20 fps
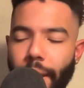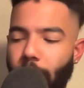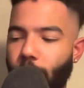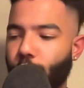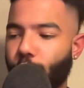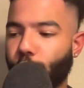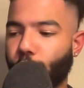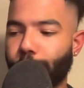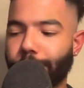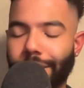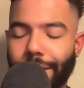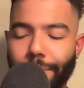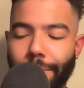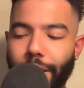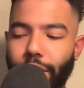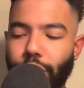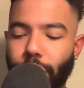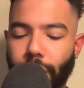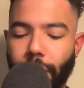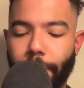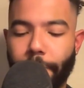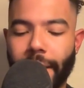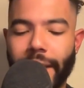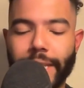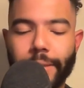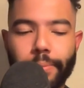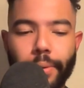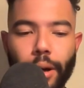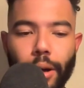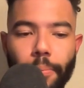payrolls in Major League
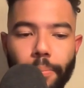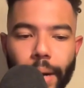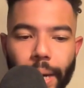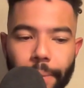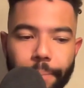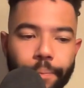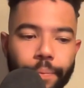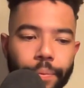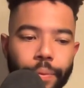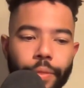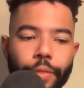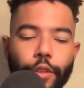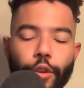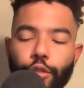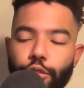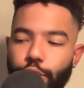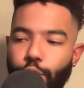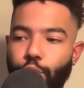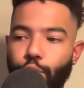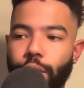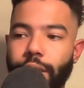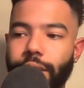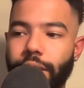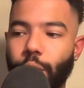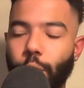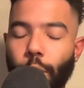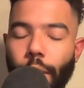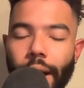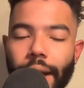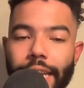Baseball. But there's a
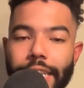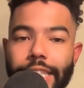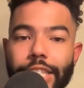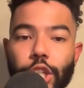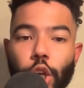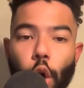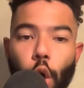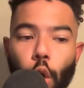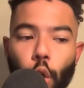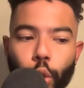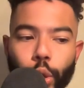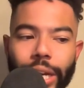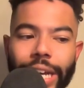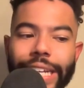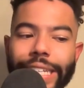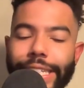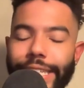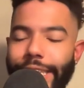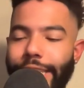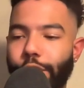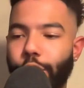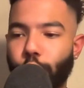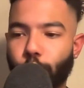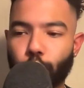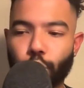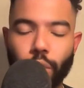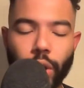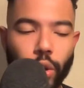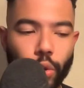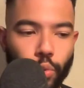reason why it's called a
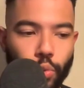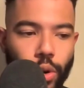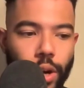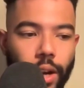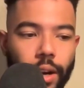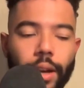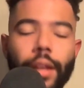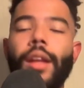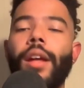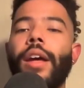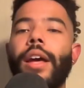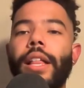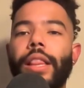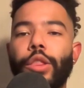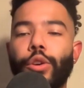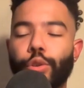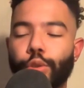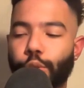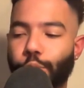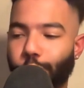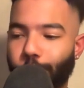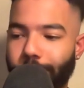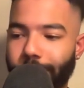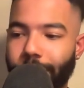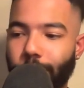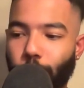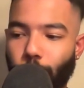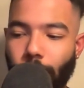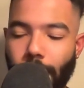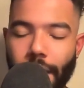Cinderella run. There's a
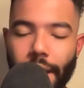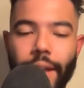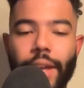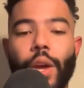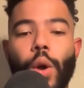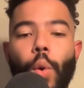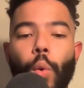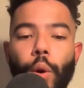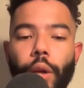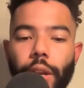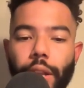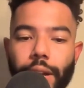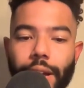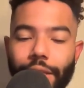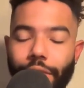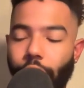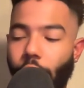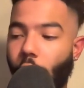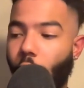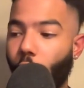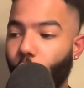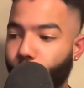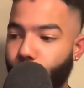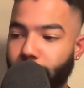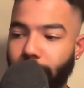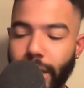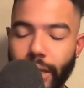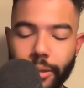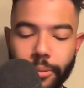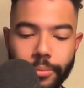reason why when you look at the other
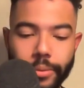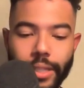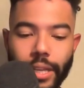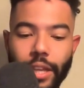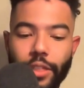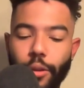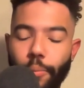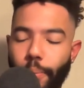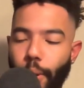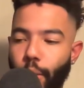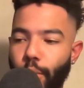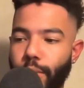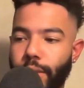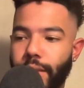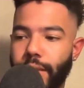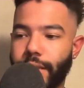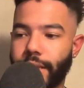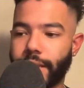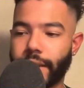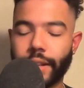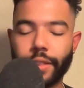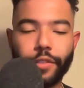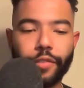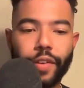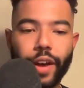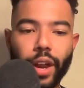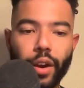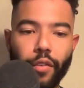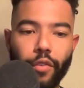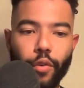teams in the postseason in the
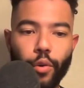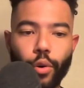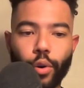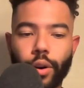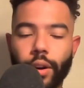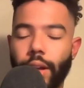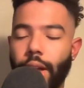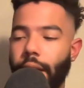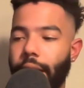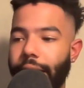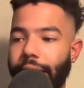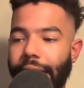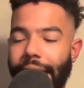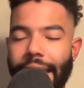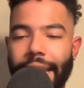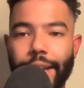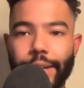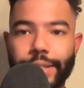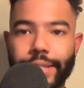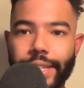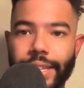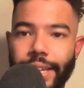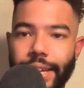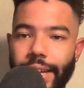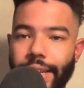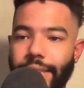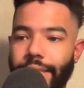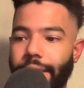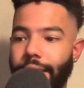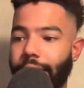Final Four, the
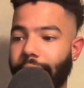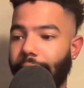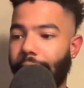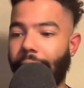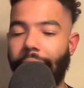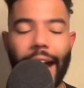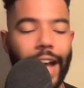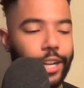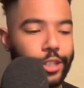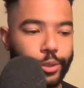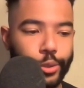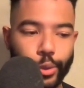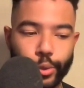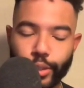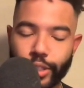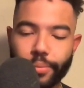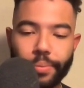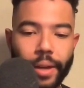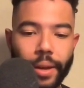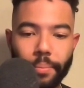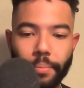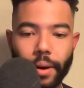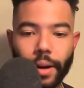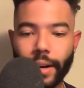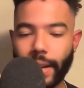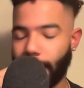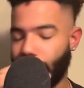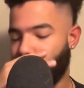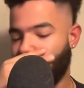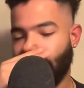NLCS, the Astros spend
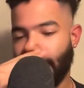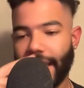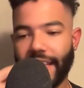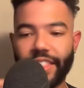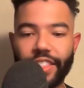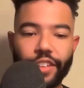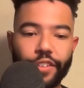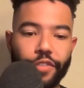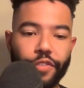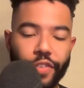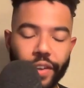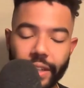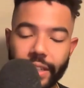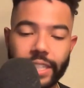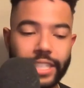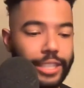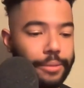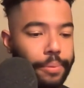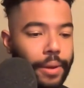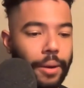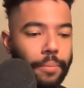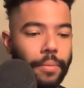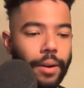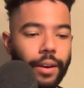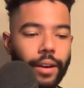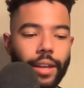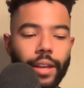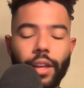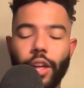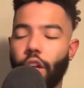money. The Phillies spend
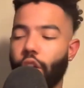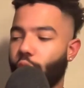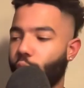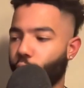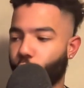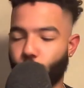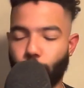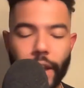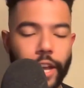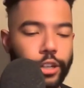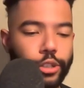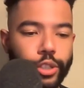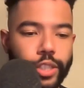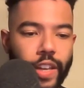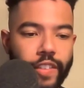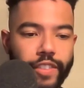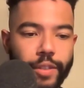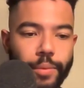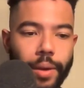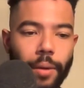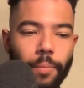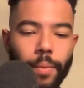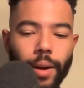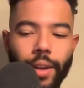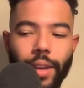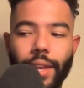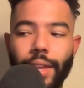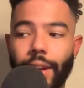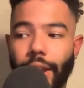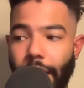money. The Rangers have spent
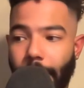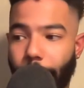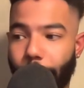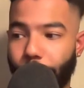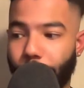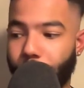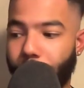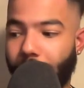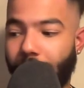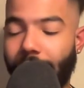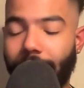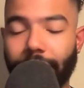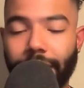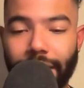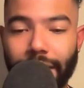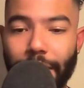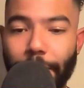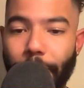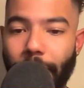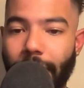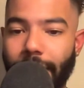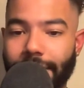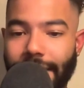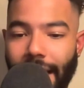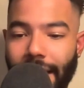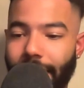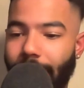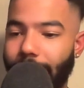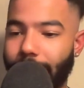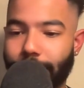money. Like, yeah, the D-backs
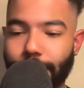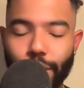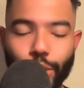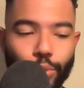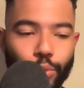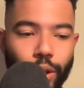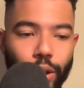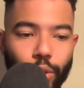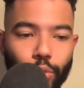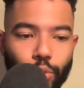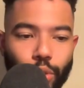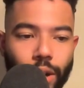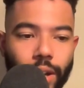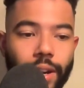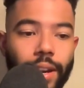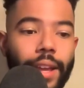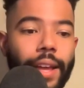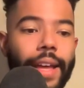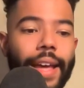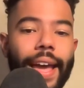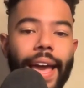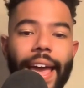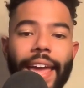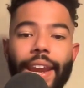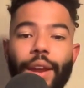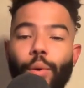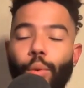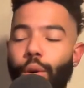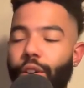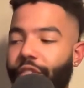had that Cinderella run,
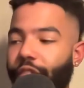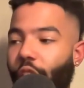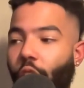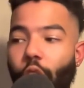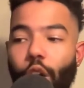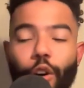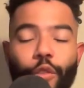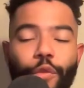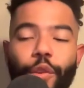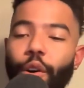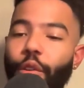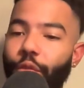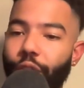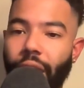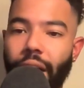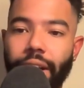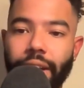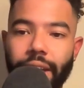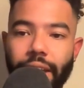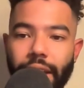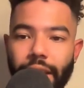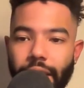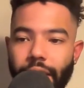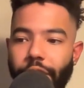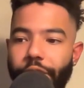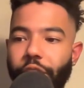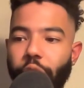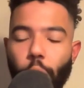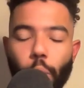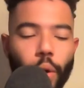and it would have all felt validated
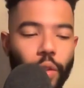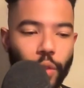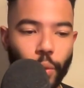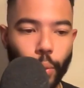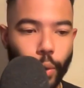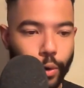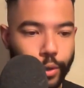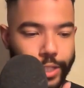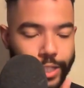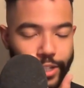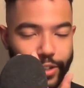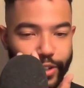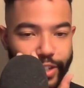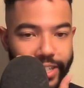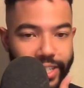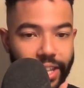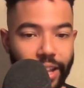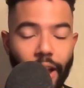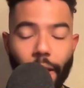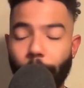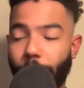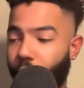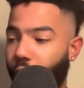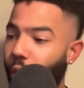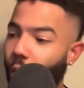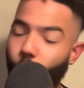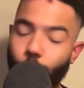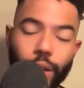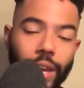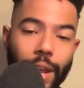if they won the World Series. But you
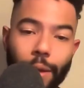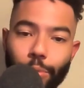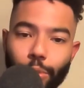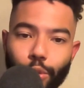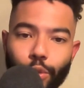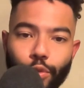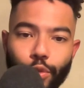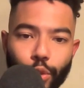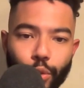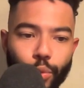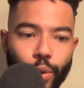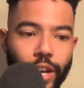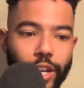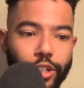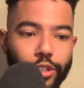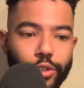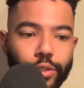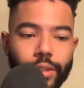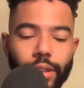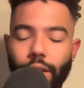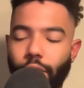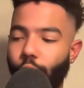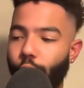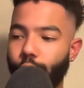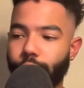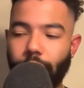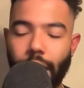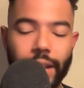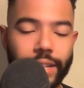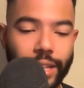know who came through for the Rangers
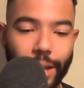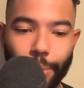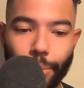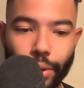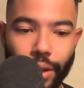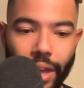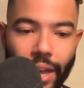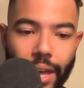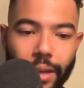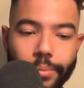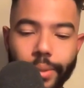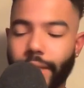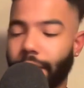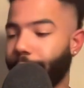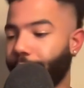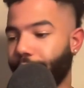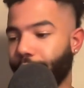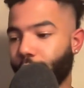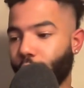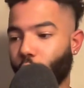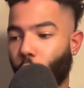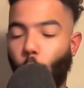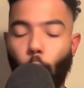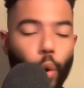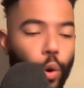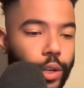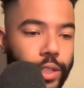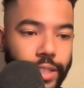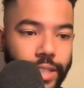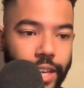those last couple games?
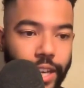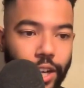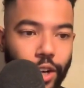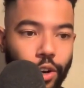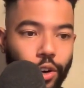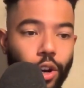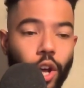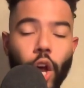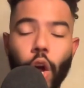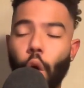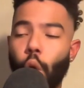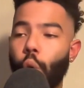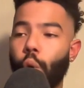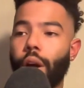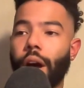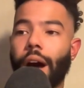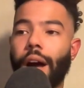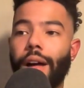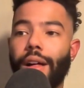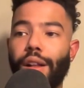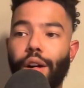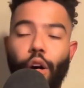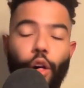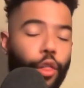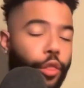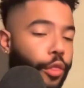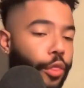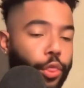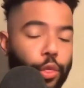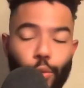Corey Seager, who got a
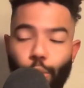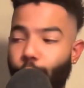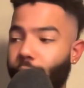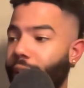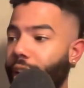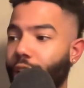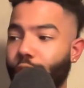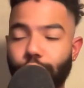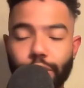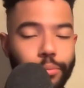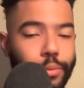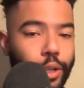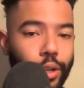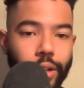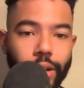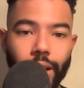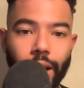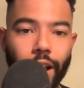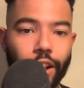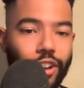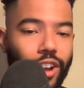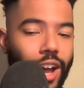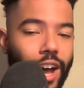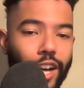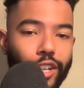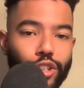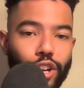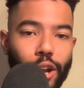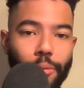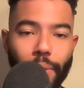$300 million
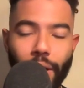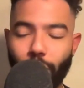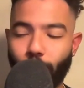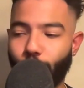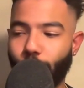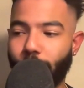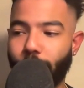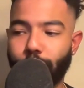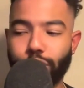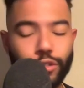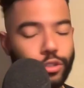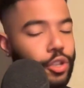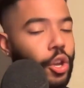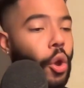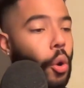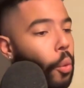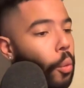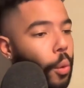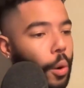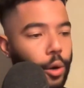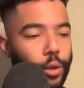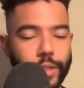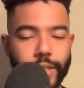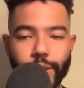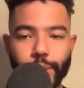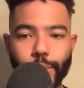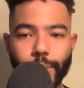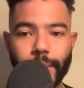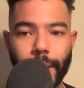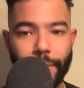contract by the Rangers, World
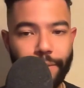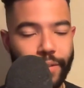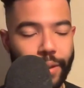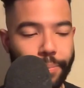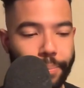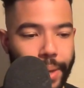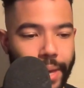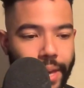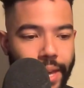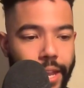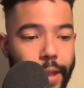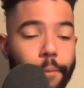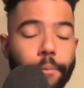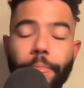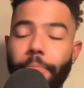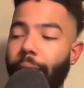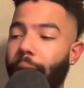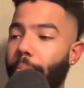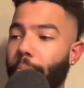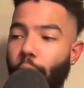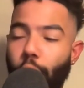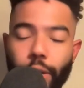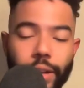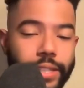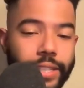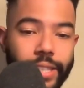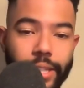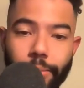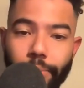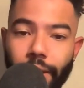Series MVP. And then
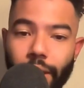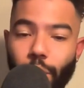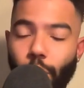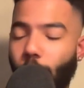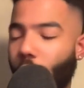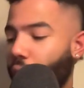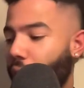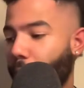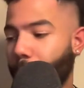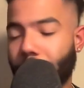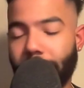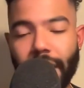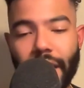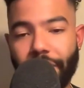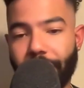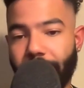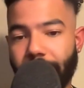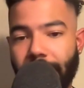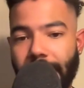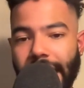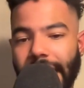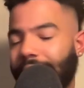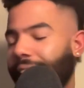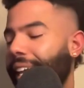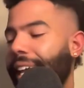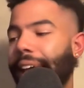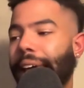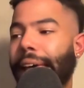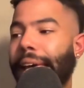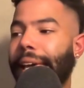Marcus Semien woke up in that
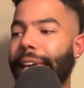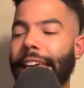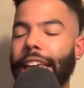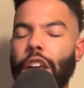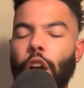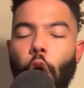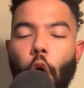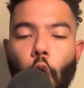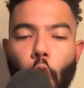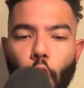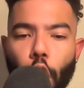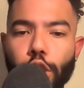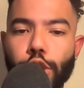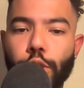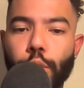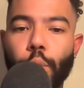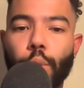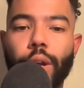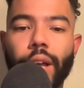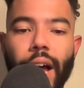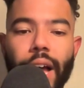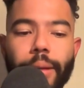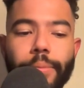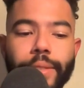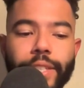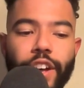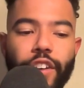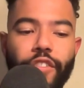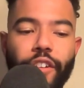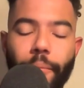finale. He also got
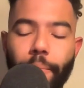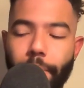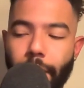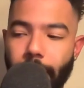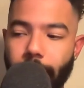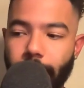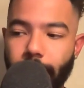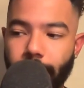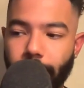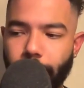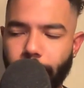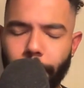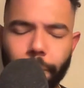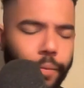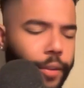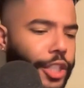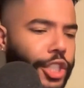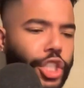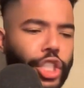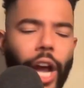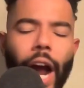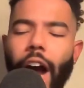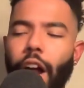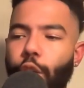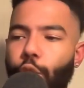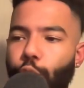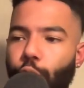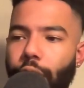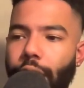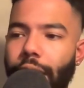himself a mega deal.
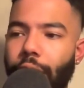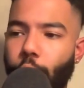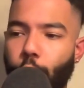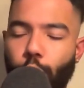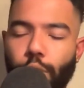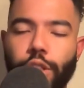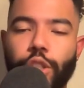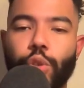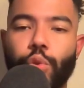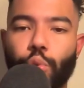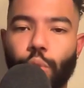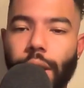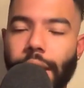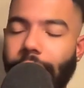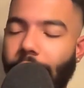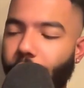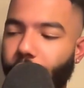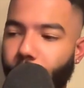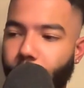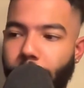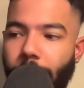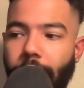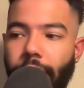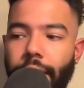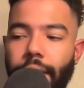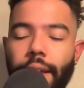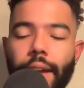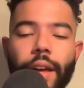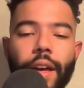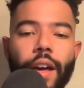John Gray was great out the
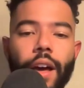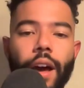pen,